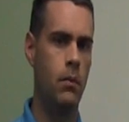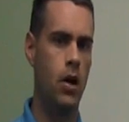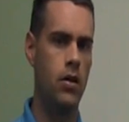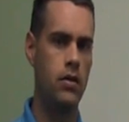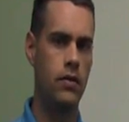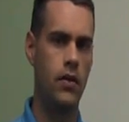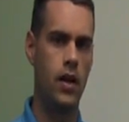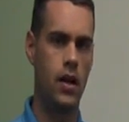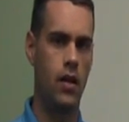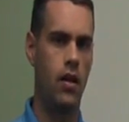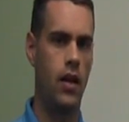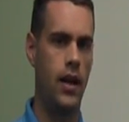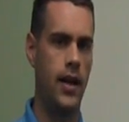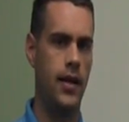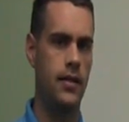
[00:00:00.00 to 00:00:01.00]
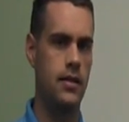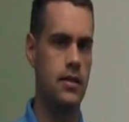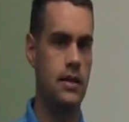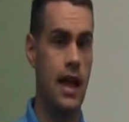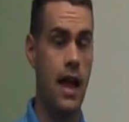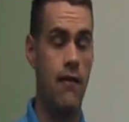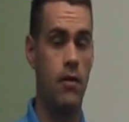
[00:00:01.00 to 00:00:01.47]
Most of our
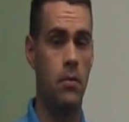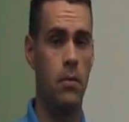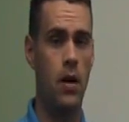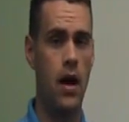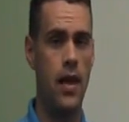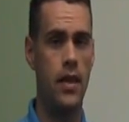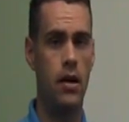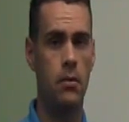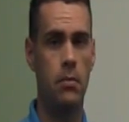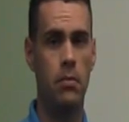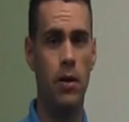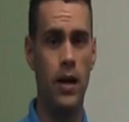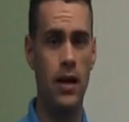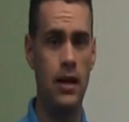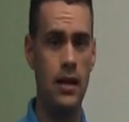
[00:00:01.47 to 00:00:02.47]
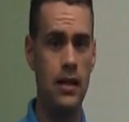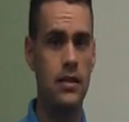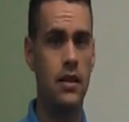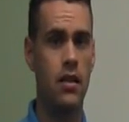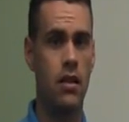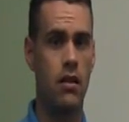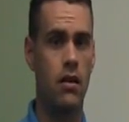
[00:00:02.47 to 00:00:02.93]
clients haven't bothered, but it
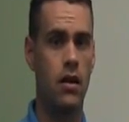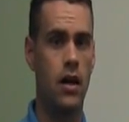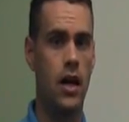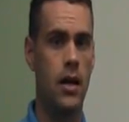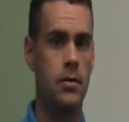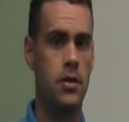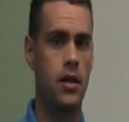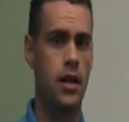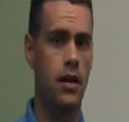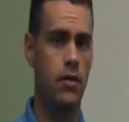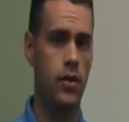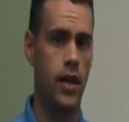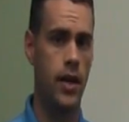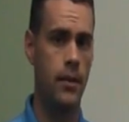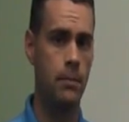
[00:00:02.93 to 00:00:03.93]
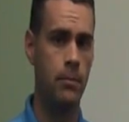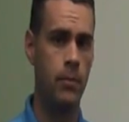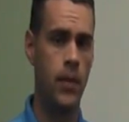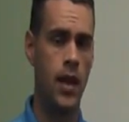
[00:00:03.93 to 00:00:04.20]
is a third option out there.